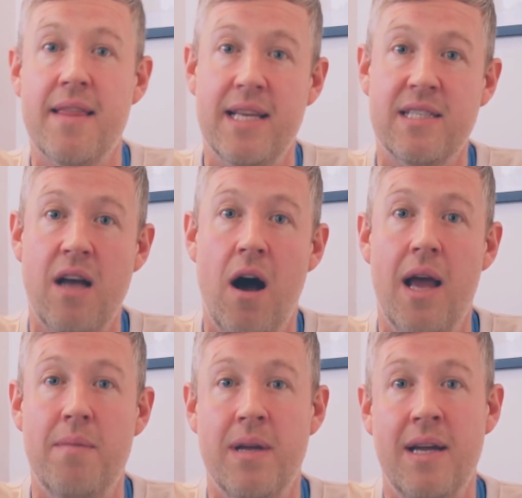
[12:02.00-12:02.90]
this
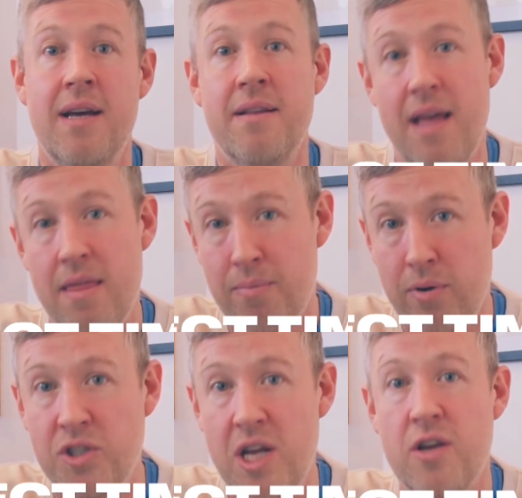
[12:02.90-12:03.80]
time, then the
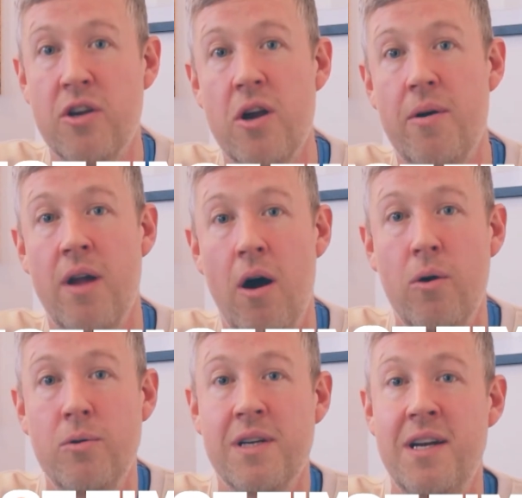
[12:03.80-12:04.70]
project could go on
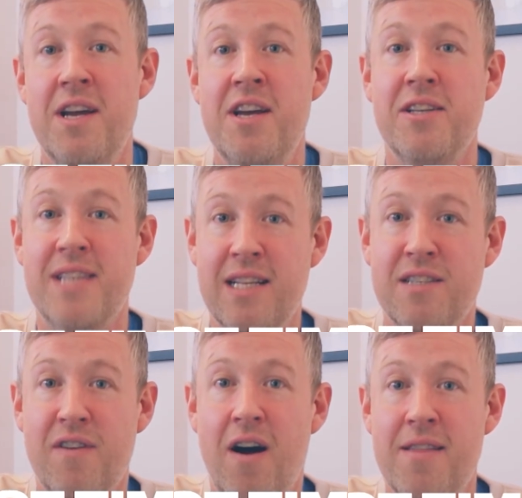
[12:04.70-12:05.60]
hold, you tend
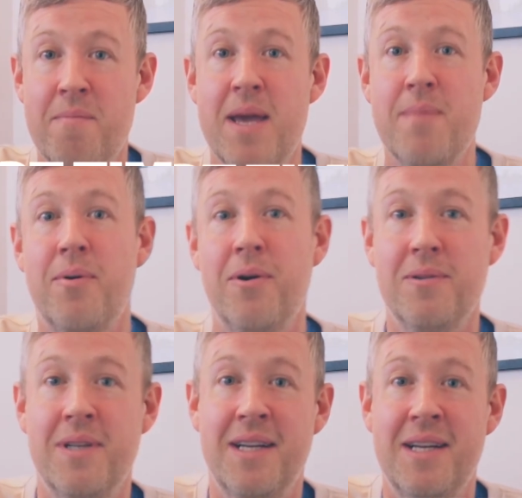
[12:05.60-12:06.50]
to find that
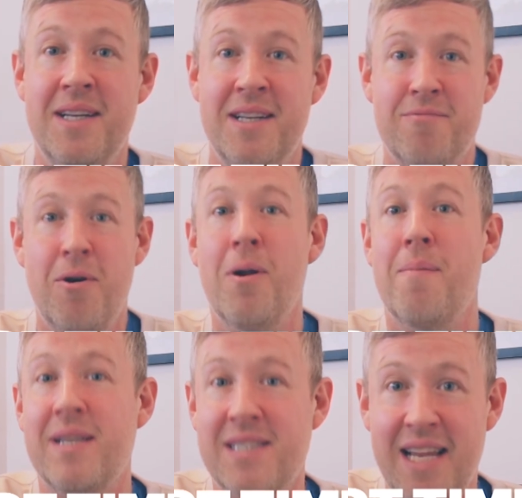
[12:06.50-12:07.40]
people roll
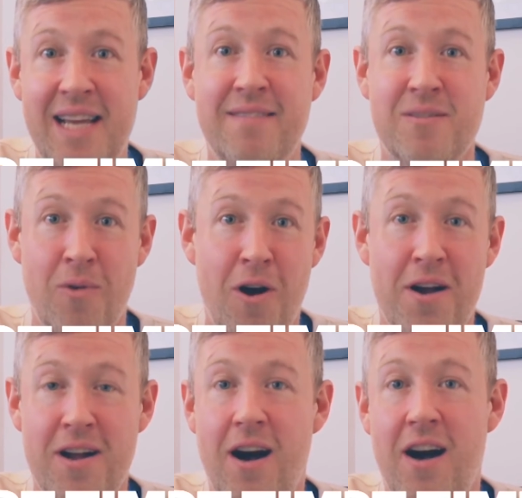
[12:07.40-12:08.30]
up their sleeves,
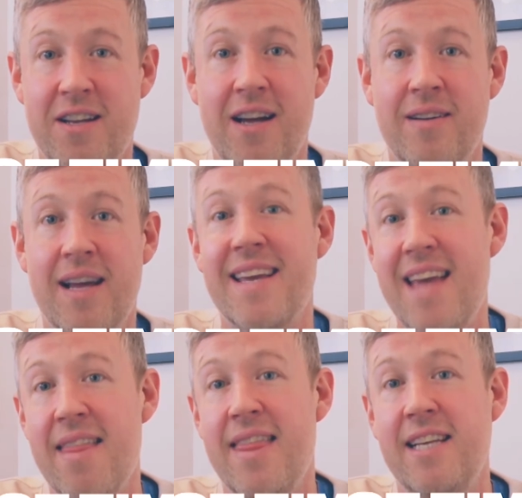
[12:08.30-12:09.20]
work harder and
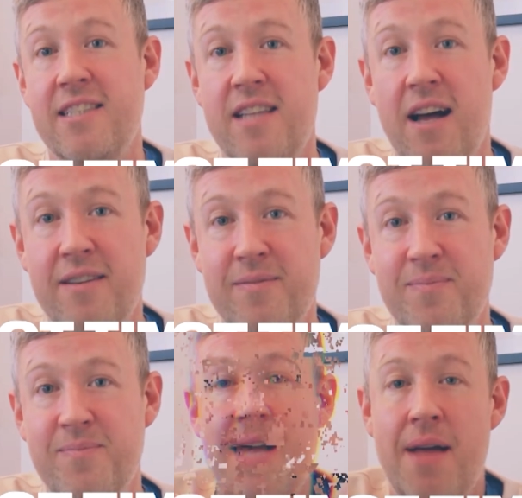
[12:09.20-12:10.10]
get things done.
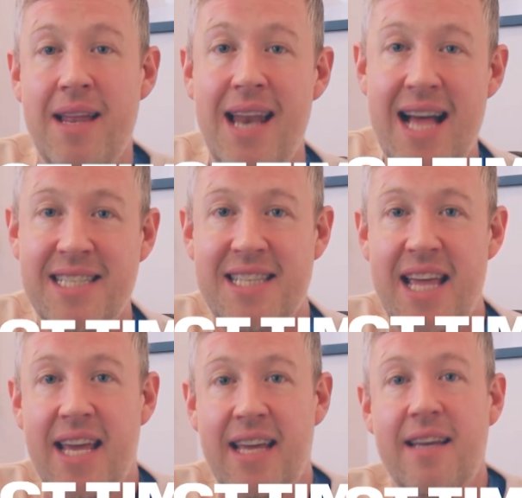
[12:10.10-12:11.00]
Now, the last
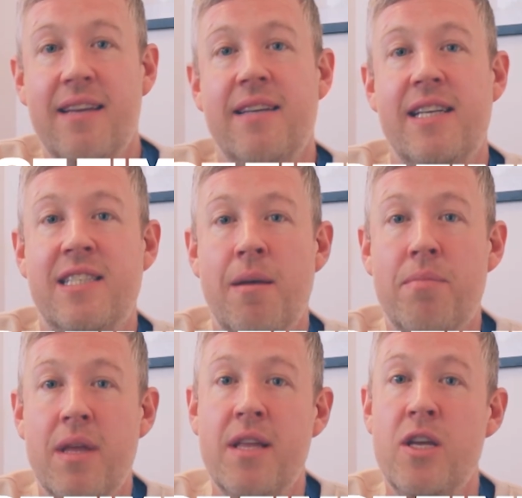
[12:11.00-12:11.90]
thing is
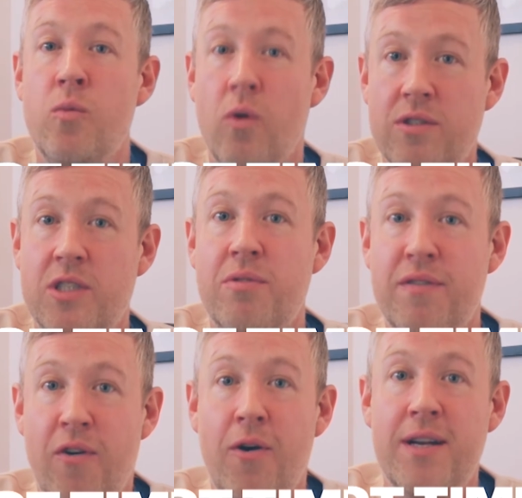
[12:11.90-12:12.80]
something that you want to
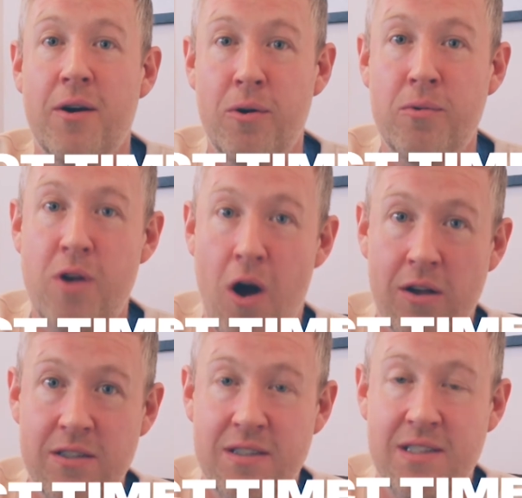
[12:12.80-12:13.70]
avoid at all
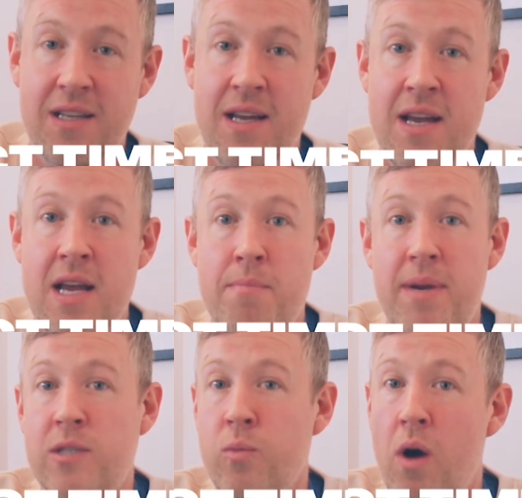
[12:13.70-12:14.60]
costs,
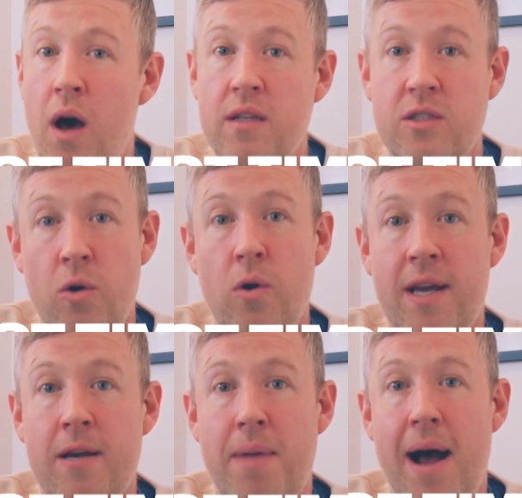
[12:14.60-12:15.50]
but it's worth
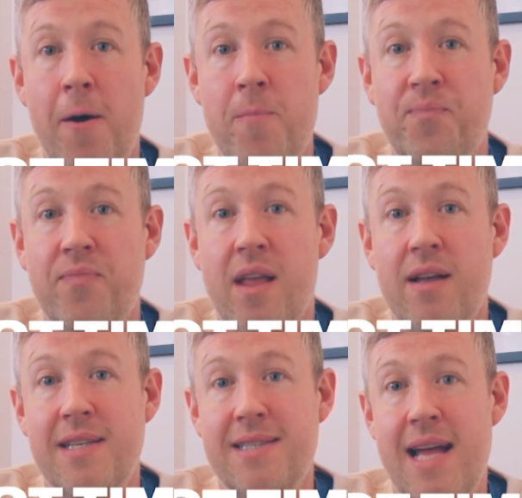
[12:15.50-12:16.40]
talking about
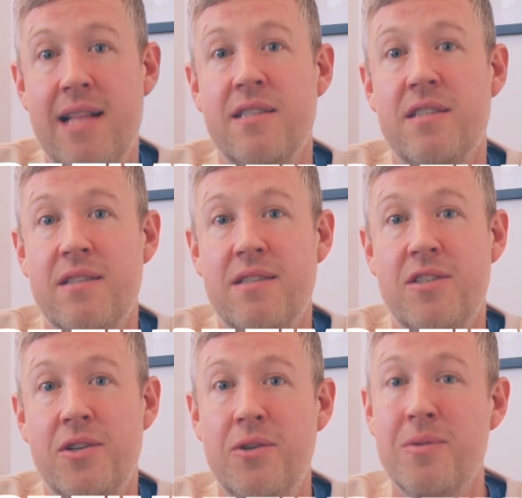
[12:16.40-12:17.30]
because it tends
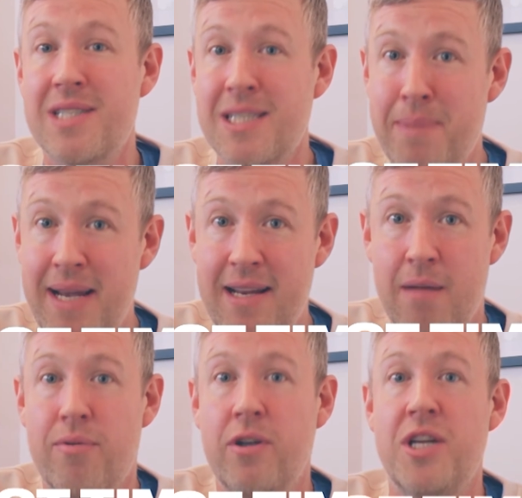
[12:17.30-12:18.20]
to speed
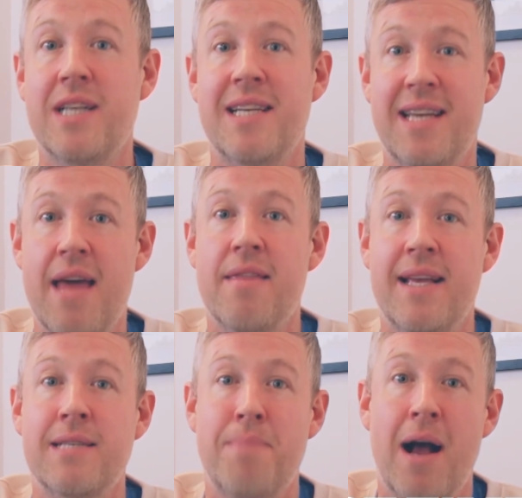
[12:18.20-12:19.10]
up projects and get
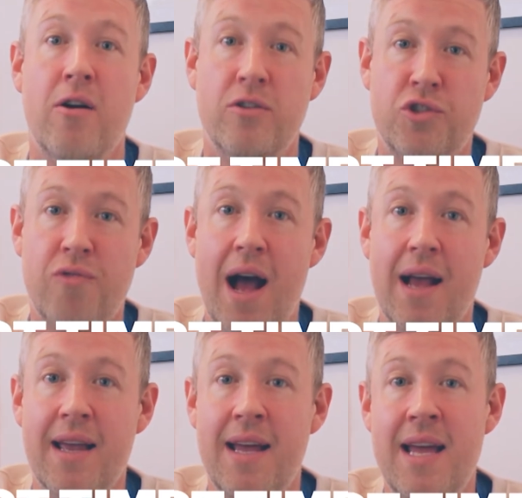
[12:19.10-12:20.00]
things back on
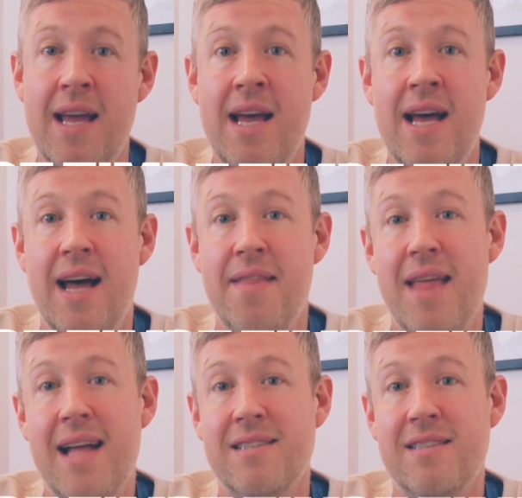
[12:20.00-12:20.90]
track. And
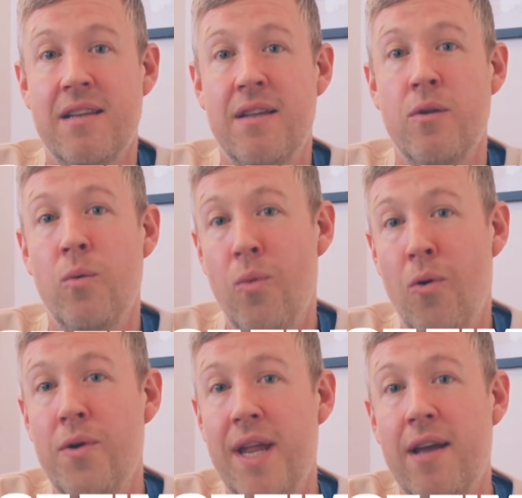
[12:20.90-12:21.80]
that's the
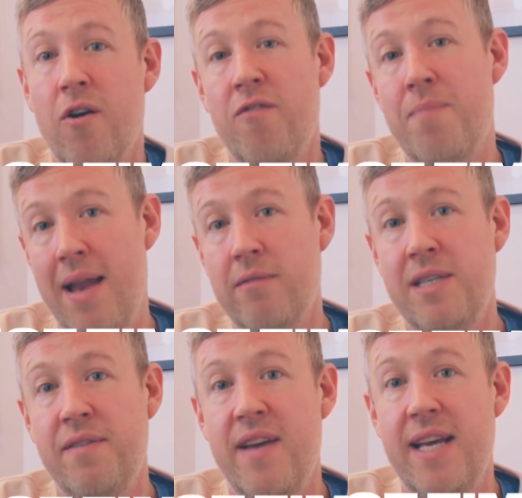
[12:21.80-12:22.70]
warning of
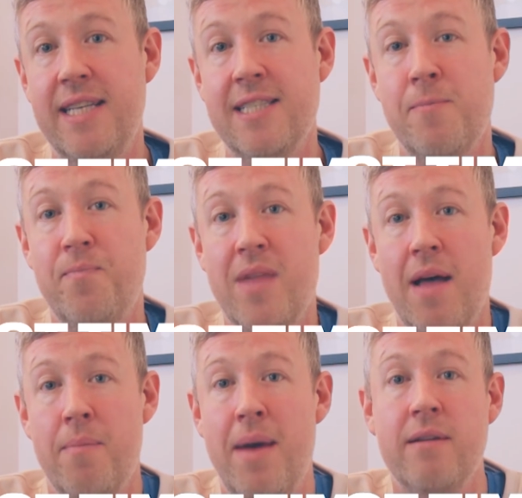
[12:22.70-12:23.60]
penalty fees.
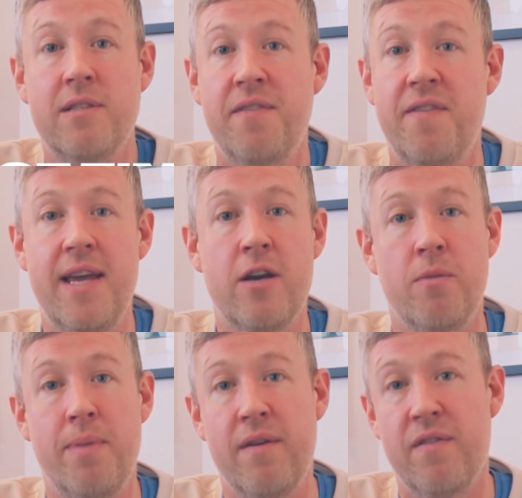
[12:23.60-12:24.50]
Now, the penalty fee
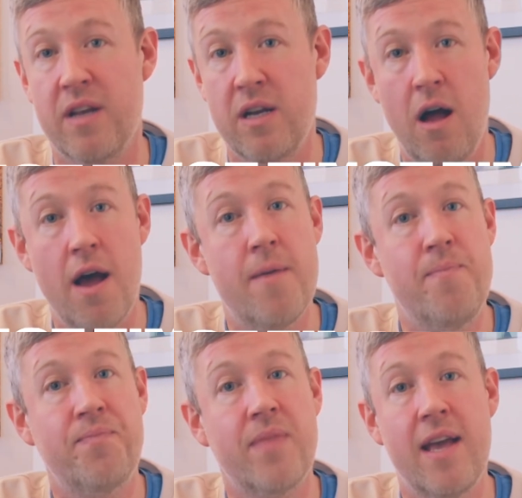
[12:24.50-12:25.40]
could be for the
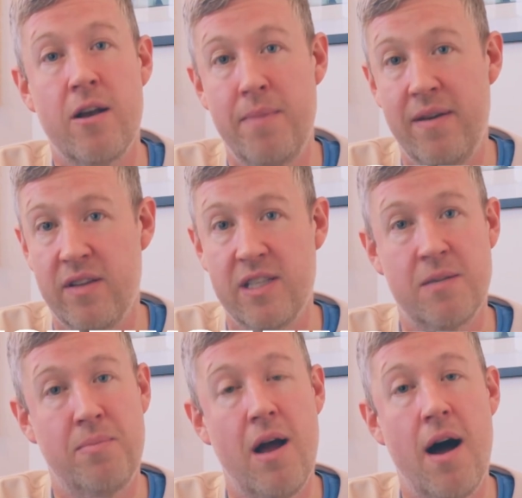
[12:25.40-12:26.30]
client, it can be for the
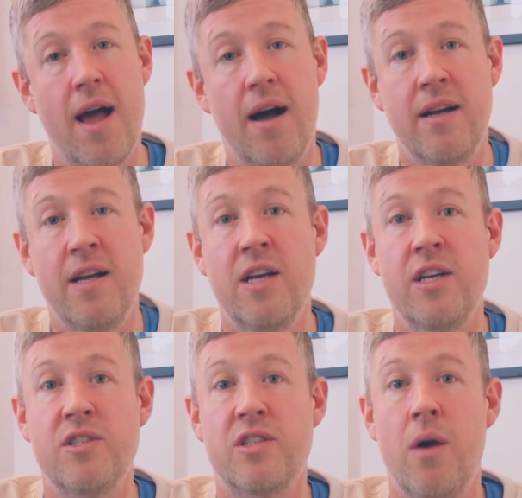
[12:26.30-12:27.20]
supplier.
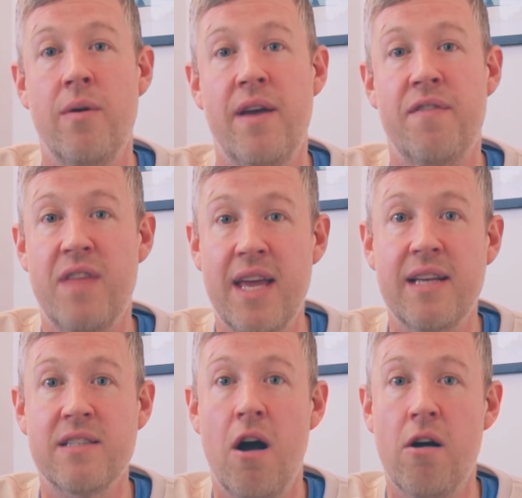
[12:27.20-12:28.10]
So if
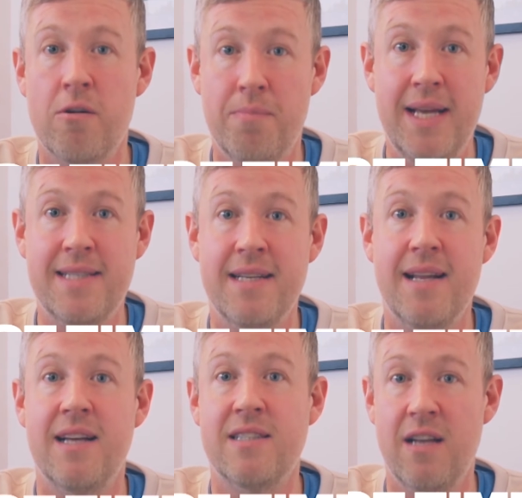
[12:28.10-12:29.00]
things aren't completed
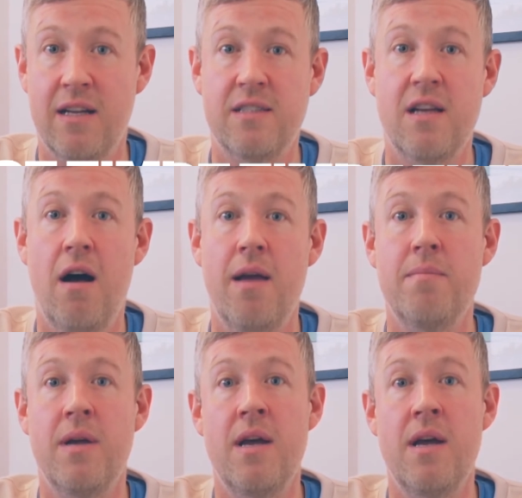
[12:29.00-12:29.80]
at a certain time,